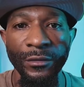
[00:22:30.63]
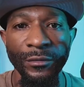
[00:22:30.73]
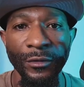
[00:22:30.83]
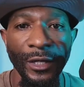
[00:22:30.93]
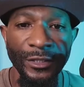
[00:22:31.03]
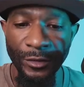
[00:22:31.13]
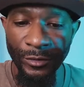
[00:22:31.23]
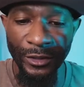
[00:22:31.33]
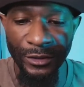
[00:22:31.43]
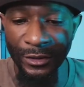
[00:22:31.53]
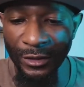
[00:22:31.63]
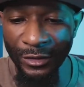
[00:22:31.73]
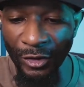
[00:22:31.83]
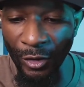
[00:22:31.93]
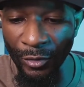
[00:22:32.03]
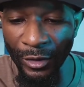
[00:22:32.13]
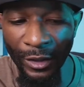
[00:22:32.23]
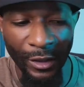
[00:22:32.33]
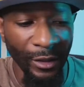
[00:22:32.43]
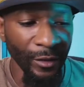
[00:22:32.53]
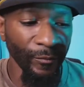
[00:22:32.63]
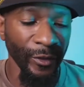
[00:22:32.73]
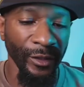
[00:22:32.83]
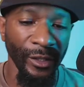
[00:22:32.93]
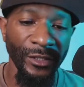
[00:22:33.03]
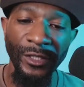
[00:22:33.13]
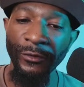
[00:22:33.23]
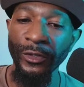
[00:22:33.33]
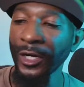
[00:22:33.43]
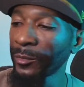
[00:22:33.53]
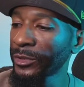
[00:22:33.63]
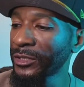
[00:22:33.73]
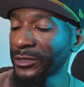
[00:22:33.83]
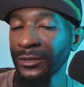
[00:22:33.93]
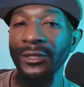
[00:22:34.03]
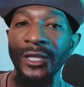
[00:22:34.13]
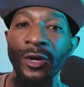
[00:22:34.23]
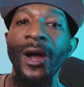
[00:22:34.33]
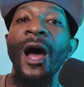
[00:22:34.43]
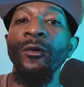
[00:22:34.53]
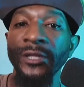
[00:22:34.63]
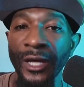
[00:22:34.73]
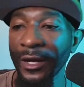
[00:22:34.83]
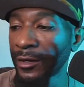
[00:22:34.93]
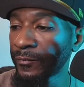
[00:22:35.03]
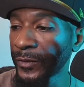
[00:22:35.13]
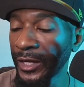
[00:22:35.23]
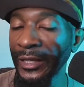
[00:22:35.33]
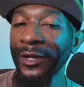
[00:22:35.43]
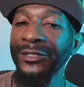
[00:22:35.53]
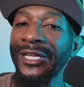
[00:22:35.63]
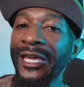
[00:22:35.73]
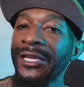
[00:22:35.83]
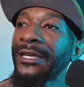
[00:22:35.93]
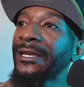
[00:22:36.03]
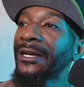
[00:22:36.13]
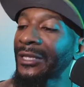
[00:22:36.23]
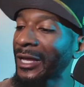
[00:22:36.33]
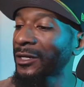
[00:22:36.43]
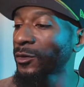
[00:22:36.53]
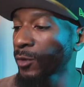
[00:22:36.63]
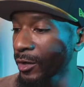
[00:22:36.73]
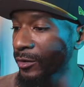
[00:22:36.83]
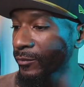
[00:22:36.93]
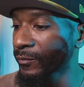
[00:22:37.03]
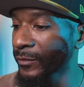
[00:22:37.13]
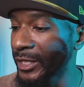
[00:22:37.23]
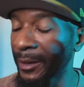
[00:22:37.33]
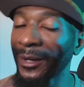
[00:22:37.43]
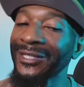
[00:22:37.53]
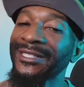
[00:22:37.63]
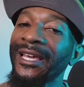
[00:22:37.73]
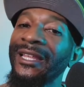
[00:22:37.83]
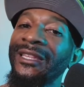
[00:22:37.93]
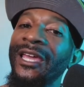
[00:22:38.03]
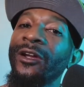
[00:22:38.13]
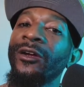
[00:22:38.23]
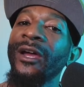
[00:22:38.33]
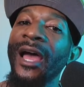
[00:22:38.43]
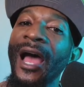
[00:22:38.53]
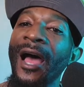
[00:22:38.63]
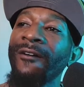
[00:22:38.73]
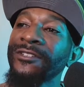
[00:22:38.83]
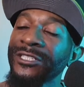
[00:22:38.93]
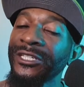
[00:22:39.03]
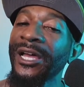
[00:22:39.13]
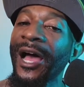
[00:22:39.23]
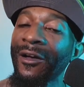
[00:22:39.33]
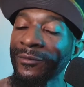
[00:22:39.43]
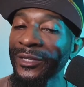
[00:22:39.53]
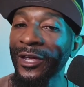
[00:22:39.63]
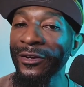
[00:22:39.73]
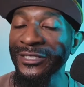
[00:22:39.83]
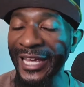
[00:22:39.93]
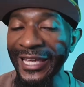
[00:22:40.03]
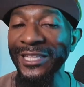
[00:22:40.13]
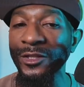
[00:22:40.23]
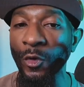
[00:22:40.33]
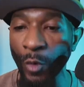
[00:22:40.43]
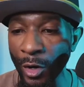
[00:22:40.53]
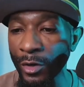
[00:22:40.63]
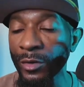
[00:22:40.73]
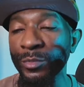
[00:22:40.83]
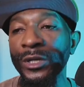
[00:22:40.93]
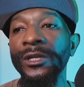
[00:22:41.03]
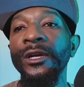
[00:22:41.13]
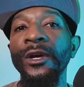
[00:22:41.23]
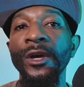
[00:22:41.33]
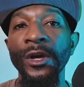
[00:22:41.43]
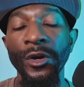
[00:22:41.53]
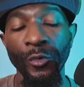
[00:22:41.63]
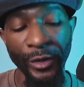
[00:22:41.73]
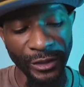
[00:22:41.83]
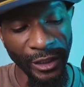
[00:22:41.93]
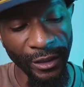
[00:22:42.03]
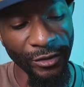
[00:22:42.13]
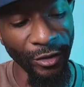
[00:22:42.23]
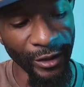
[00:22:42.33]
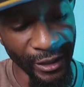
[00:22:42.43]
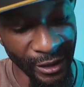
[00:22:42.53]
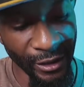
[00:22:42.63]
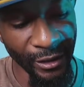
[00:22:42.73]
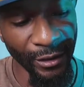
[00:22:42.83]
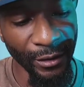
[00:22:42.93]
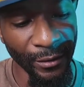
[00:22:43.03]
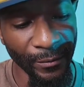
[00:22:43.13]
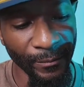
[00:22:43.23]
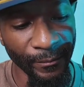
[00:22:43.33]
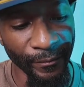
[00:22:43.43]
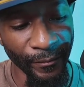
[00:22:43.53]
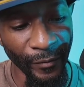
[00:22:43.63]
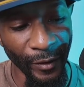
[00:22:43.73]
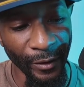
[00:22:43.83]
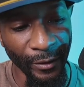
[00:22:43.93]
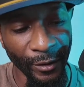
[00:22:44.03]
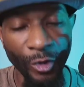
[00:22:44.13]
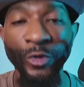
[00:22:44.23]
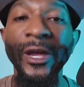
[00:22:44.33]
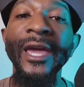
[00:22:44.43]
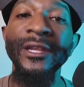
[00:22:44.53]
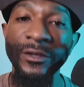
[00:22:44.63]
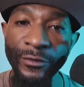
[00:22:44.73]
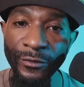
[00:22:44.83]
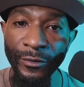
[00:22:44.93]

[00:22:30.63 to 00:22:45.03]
well, I see what this is. It's different companies. They're out there and they're taking a lot of the work. And I'm not saying they're obviously out there taking the work, but retailers are getting creative